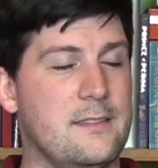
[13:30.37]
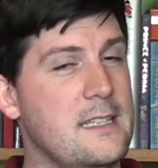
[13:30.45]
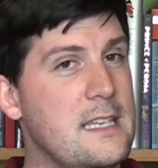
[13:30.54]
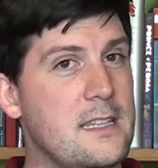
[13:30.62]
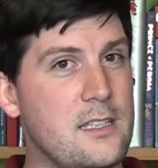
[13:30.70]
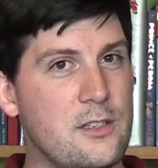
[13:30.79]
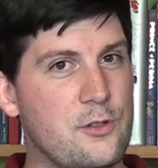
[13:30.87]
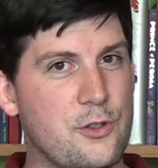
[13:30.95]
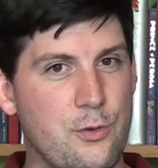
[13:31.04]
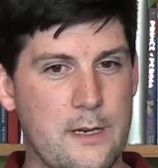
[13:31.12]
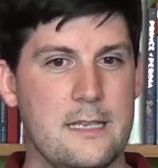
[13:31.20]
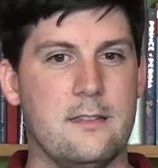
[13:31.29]
Seeing the new
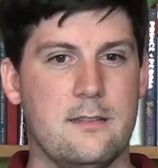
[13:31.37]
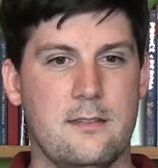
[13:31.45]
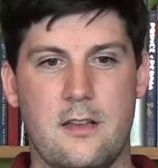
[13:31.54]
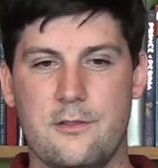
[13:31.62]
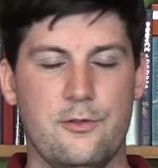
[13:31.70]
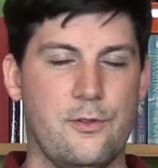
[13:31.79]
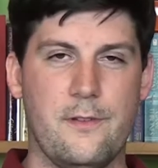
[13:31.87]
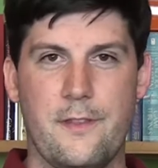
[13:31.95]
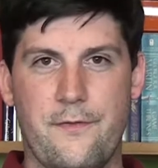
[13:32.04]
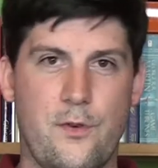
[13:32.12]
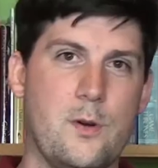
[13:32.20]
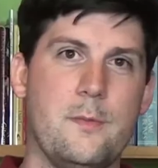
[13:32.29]
twists on sort of
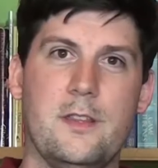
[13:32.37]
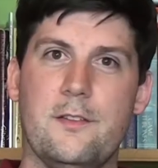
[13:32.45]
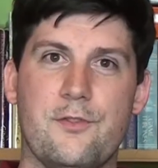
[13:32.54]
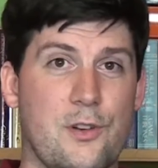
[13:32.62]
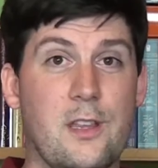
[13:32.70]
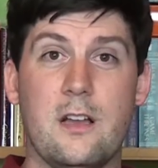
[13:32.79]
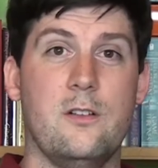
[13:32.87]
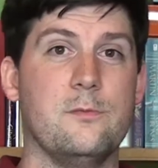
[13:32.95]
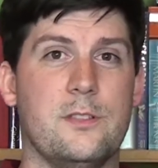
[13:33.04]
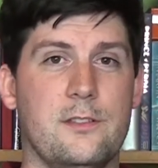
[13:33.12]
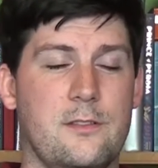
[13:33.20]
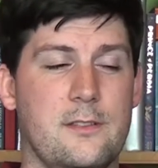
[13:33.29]
the formula of Sherlock
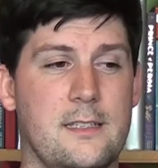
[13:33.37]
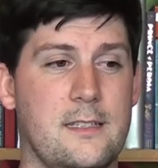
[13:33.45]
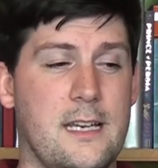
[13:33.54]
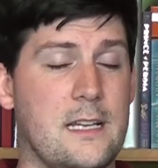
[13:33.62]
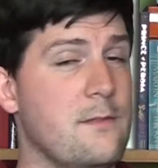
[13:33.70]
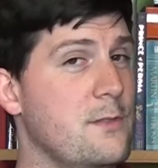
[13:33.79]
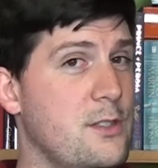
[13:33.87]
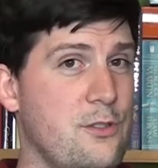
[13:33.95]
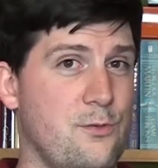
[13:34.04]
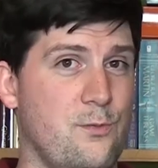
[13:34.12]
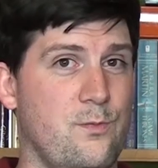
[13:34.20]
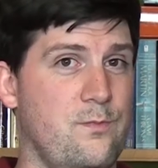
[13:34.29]
Holmes Consulting
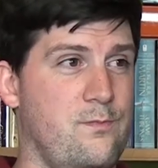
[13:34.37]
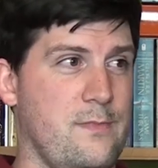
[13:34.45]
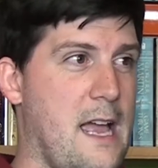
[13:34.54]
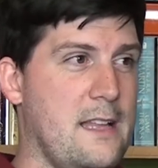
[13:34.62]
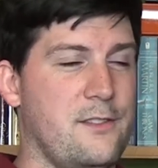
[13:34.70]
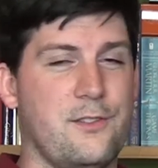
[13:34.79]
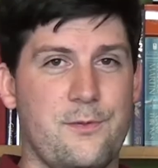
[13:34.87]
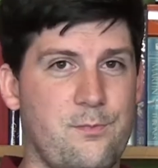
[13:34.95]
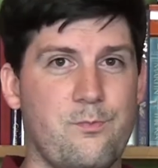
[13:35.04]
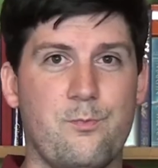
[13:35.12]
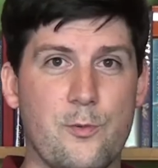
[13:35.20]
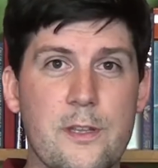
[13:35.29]
Detective that's
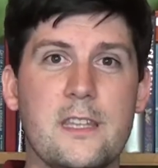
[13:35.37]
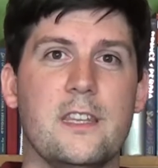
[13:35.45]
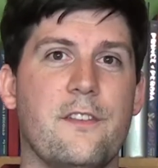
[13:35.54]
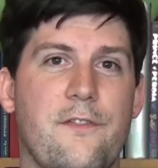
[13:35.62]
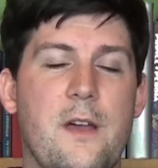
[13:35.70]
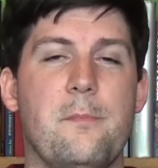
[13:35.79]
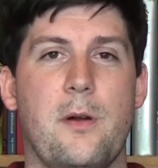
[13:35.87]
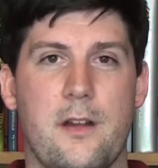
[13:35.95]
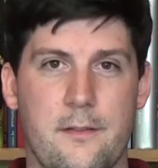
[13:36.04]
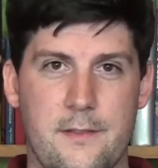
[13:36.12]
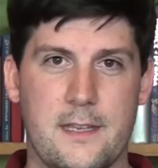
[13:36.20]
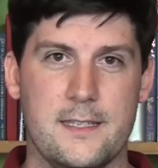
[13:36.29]
really the fun
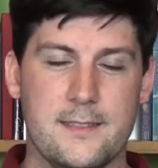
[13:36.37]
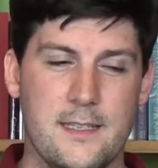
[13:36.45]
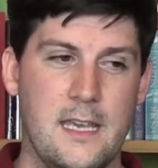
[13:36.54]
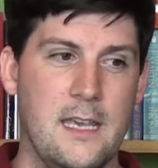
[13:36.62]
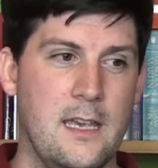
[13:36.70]
part of this.